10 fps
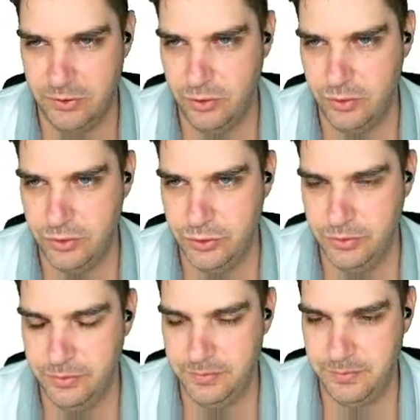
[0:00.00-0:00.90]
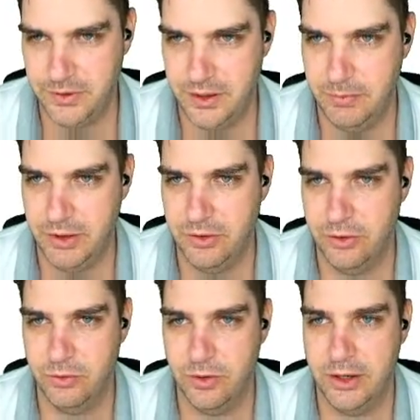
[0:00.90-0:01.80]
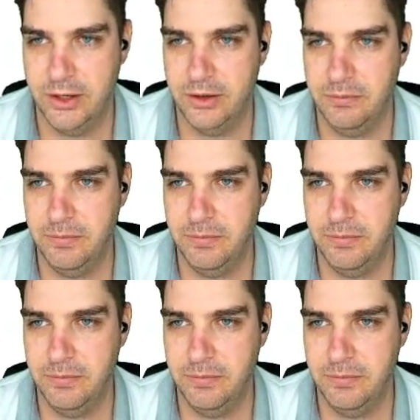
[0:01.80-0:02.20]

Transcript: 2 and 2, and we'll get those running.